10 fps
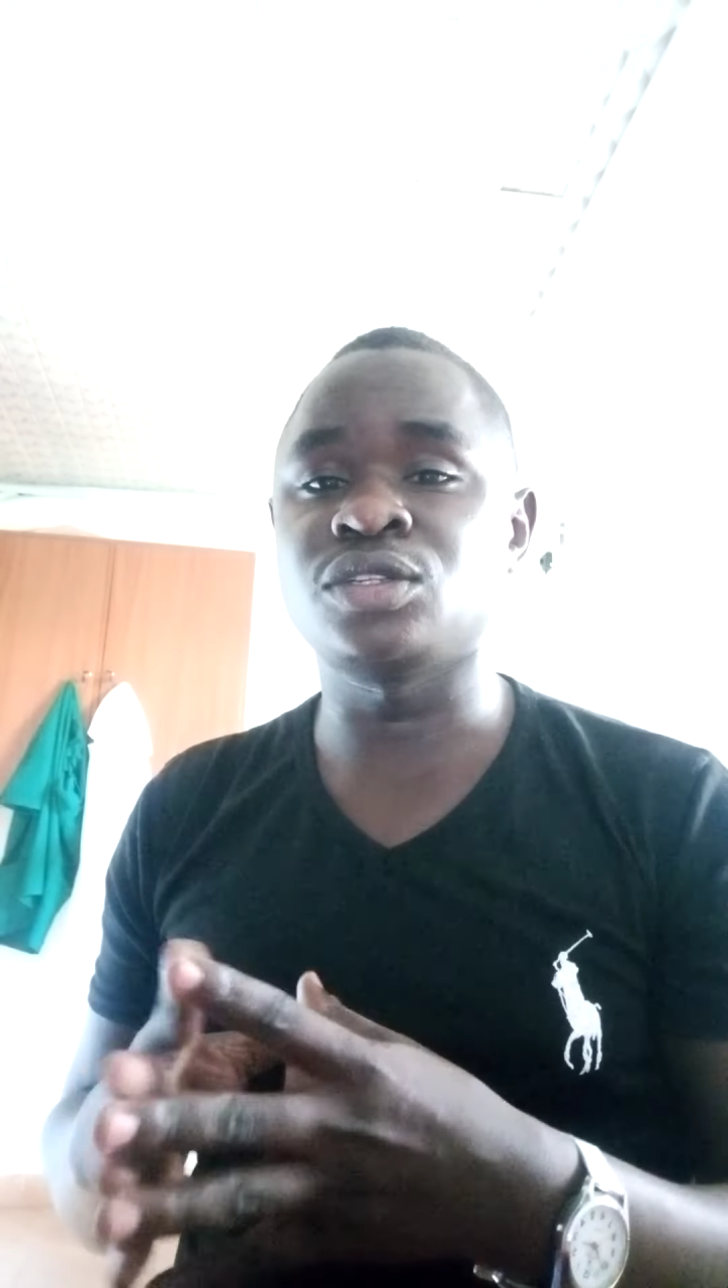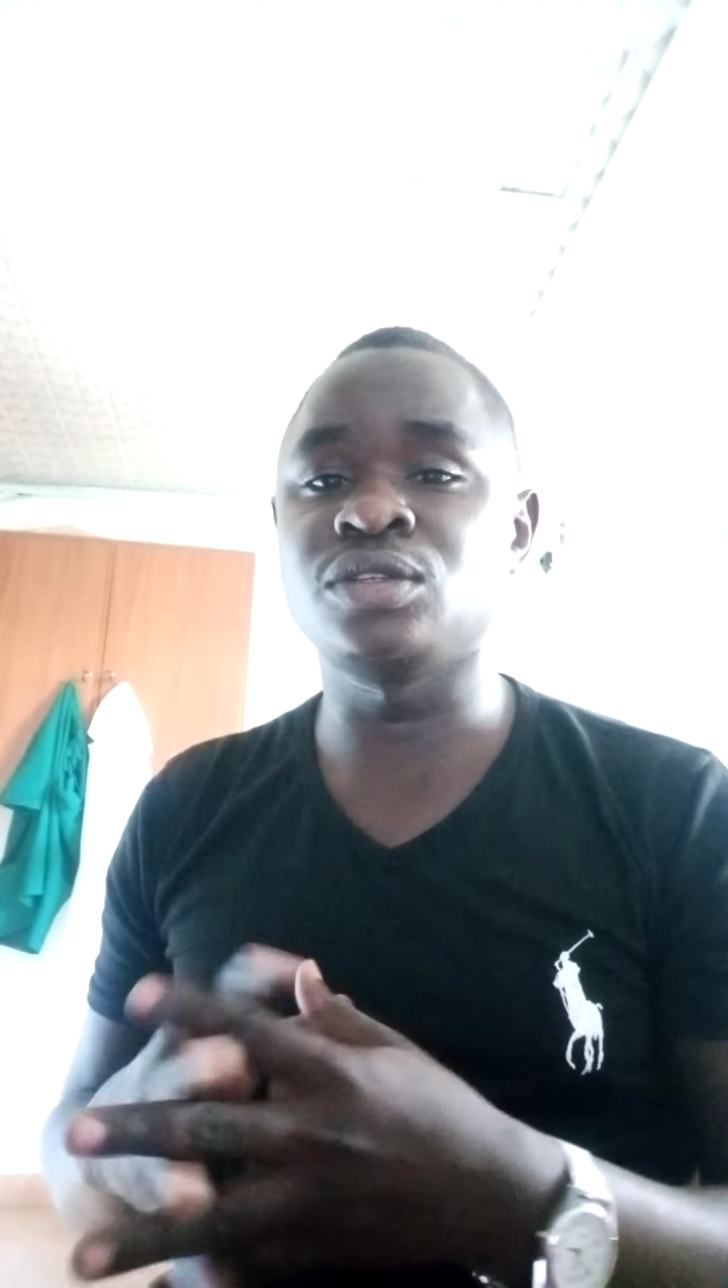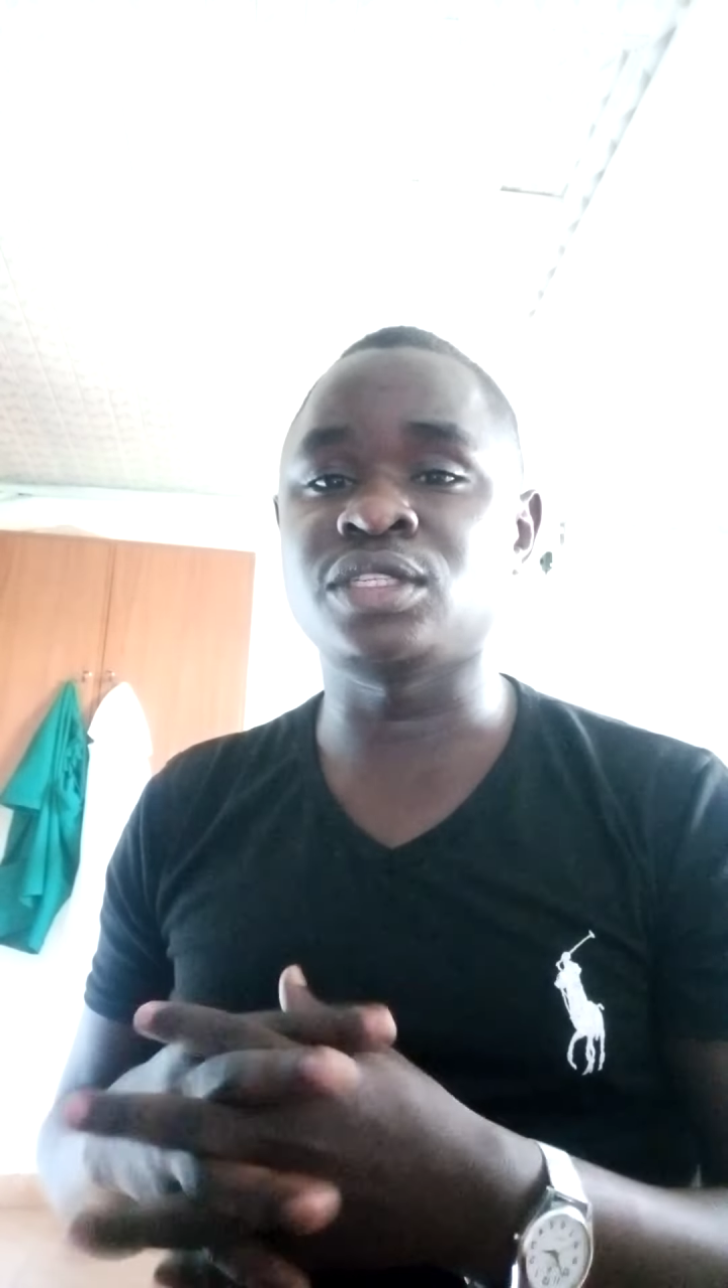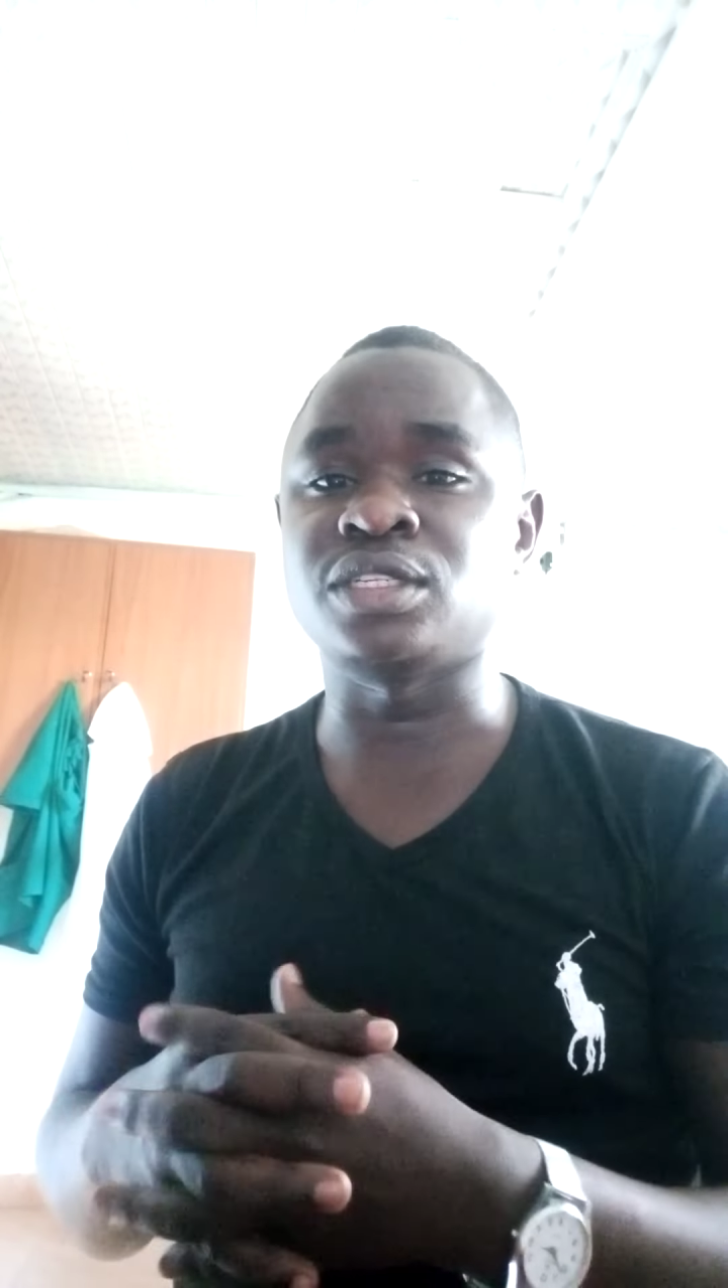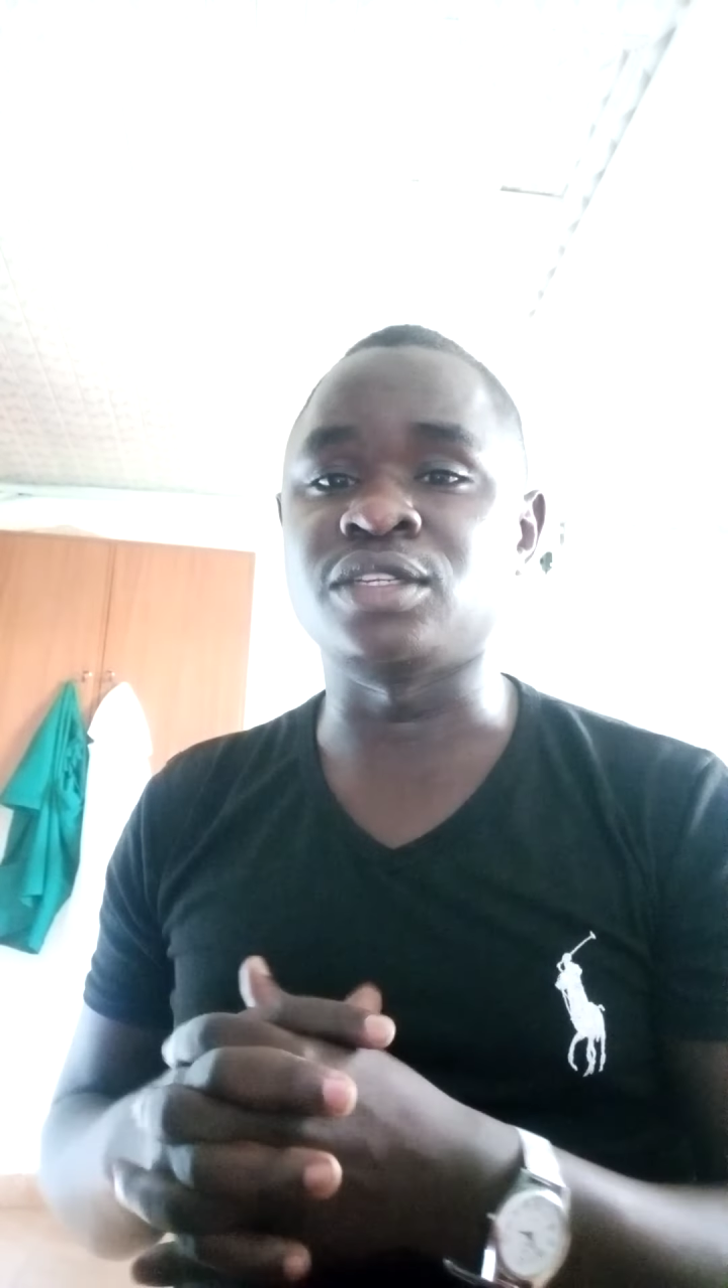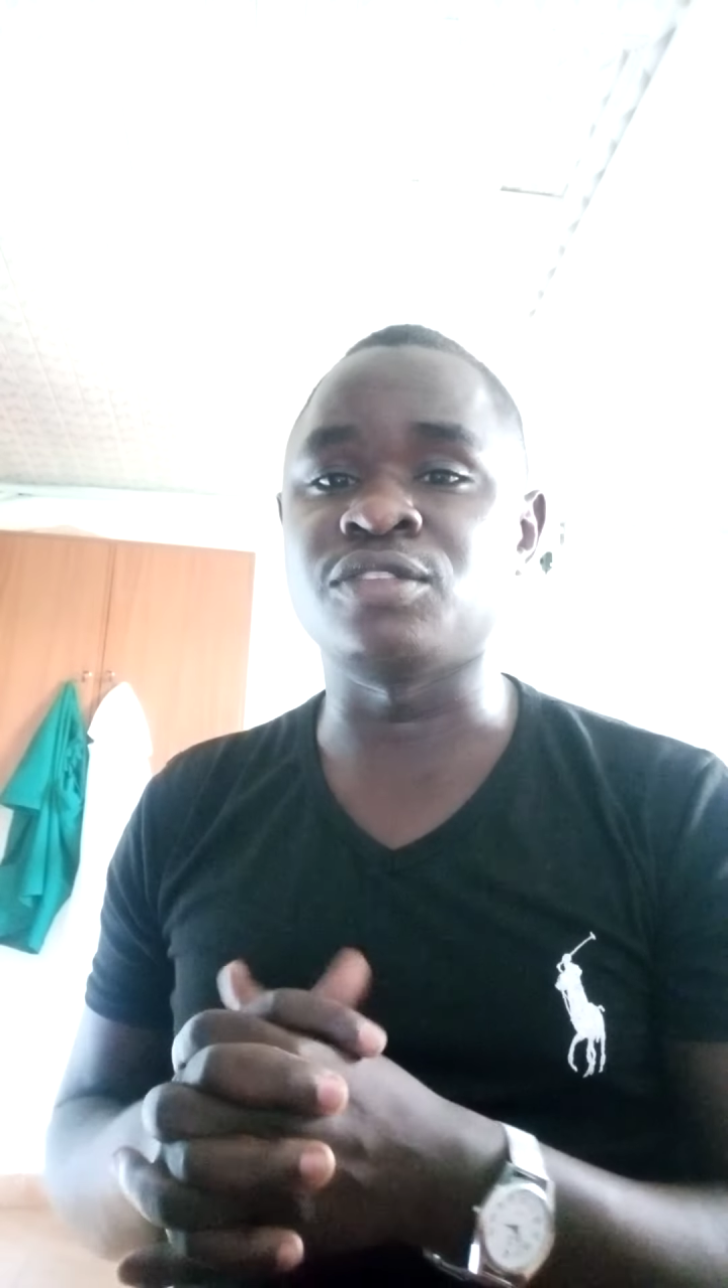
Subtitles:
used in